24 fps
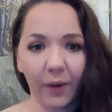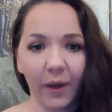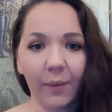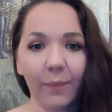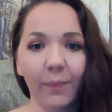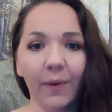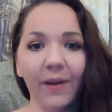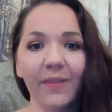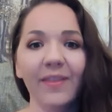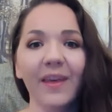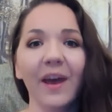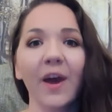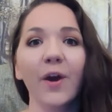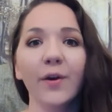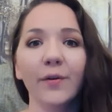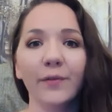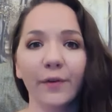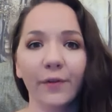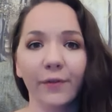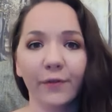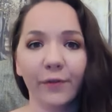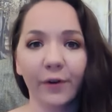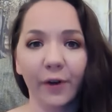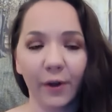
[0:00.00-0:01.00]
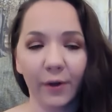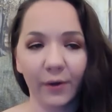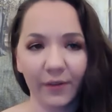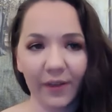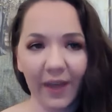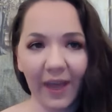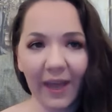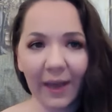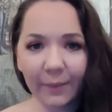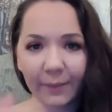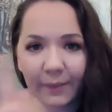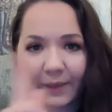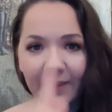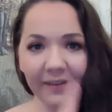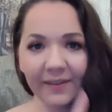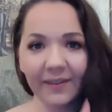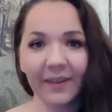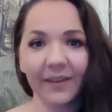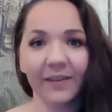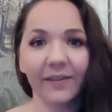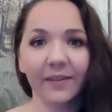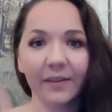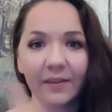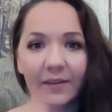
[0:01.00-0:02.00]
And when that overflows, how
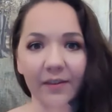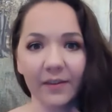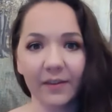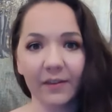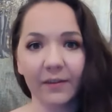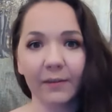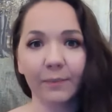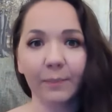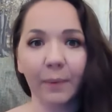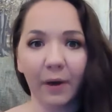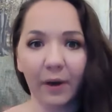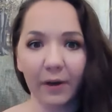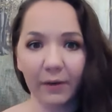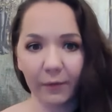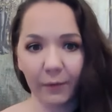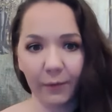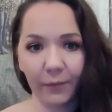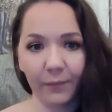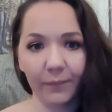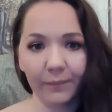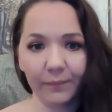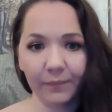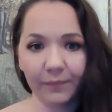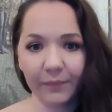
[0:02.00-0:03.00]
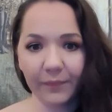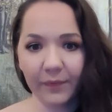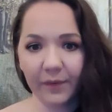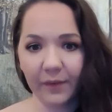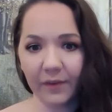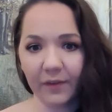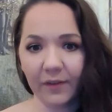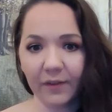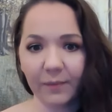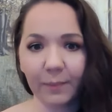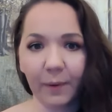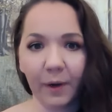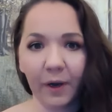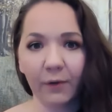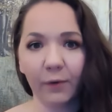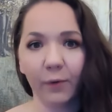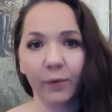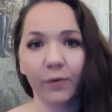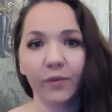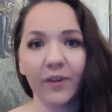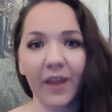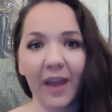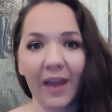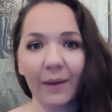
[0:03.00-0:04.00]
easy is it to spiral
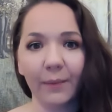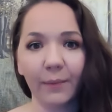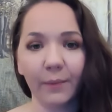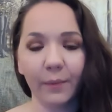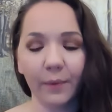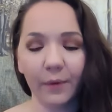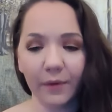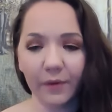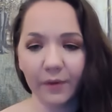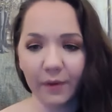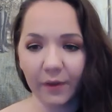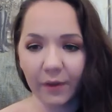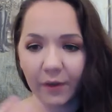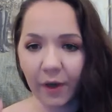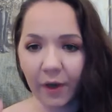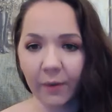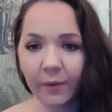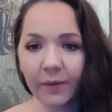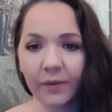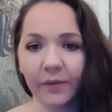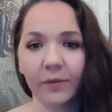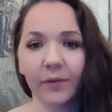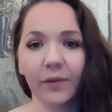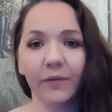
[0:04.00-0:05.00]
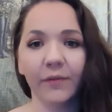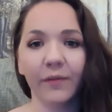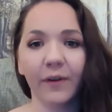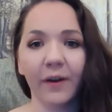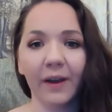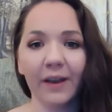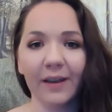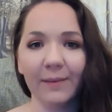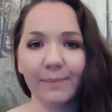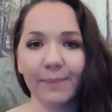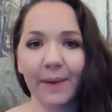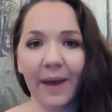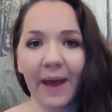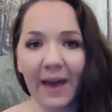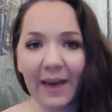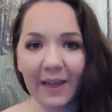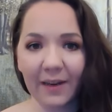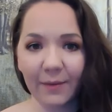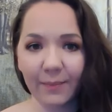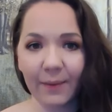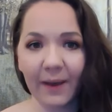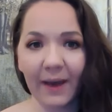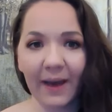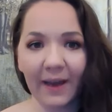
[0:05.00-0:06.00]
downwards and go into a very
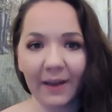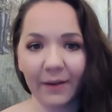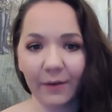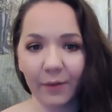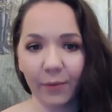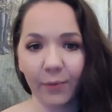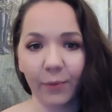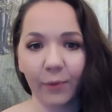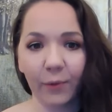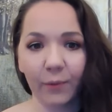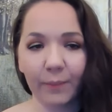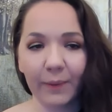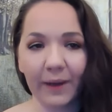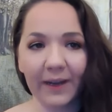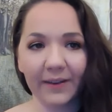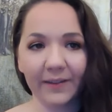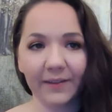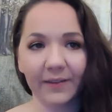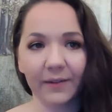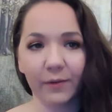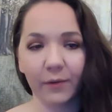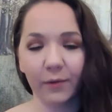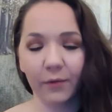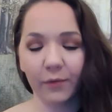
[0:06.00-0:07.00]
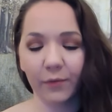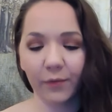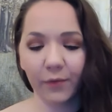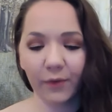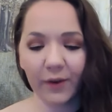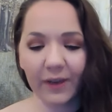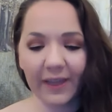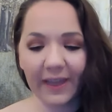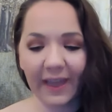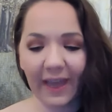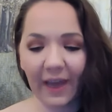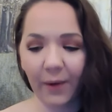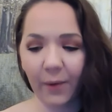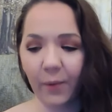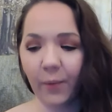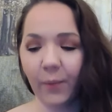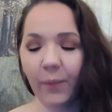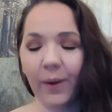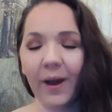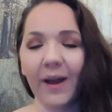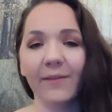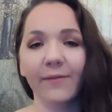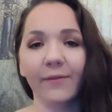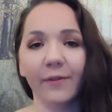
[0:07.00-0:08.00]
bad thought pattern or freak out or
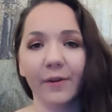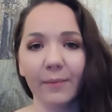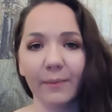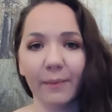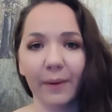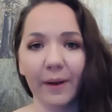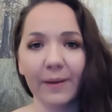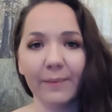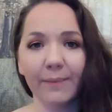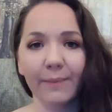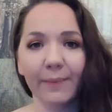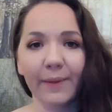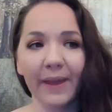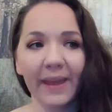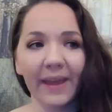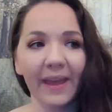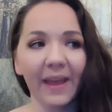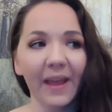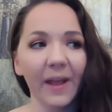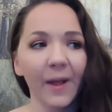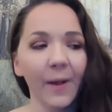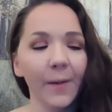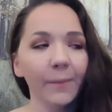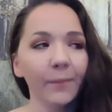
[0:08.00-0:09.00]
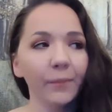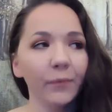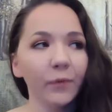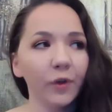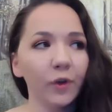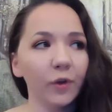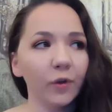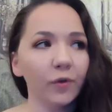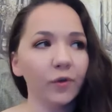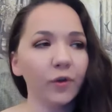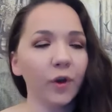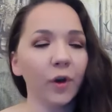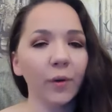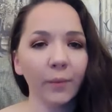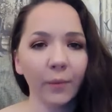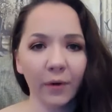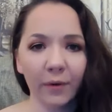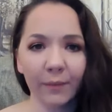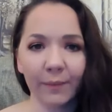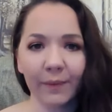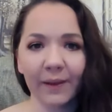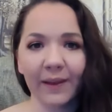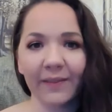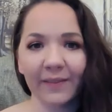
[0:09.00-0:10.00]
whatever it might be? You don't
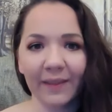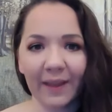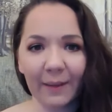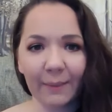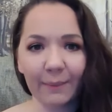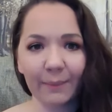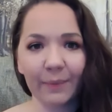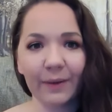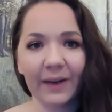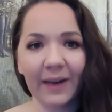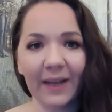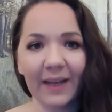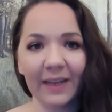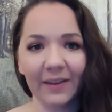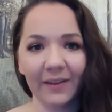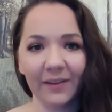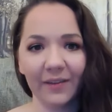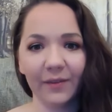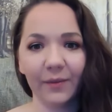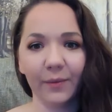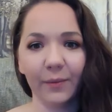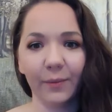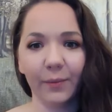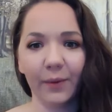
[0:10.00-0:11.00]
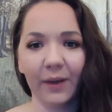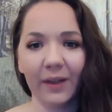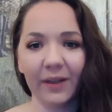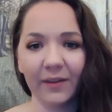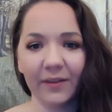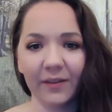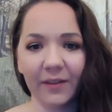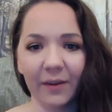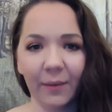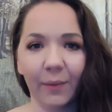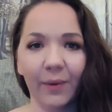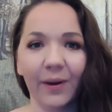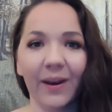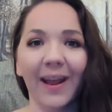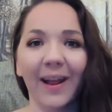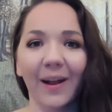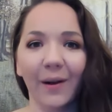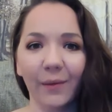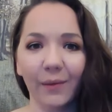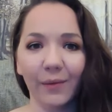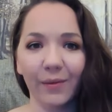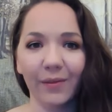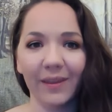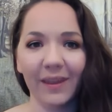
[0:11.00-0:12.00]
want to be in that place when someone
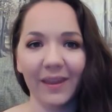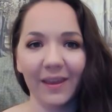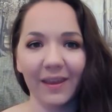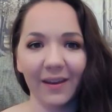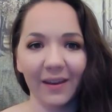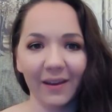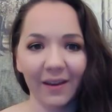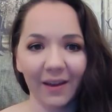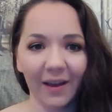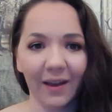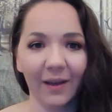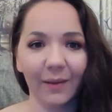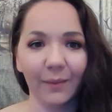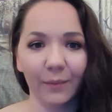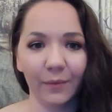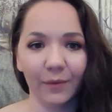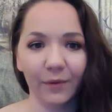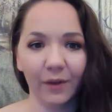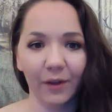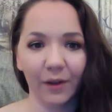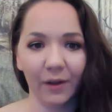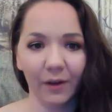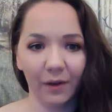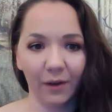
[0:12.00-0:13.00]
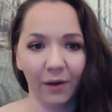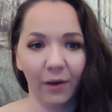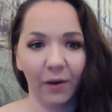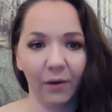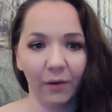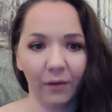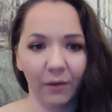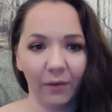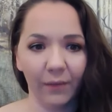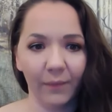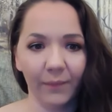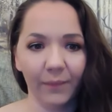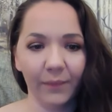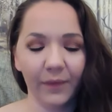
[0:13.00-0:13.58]
healthy comes along.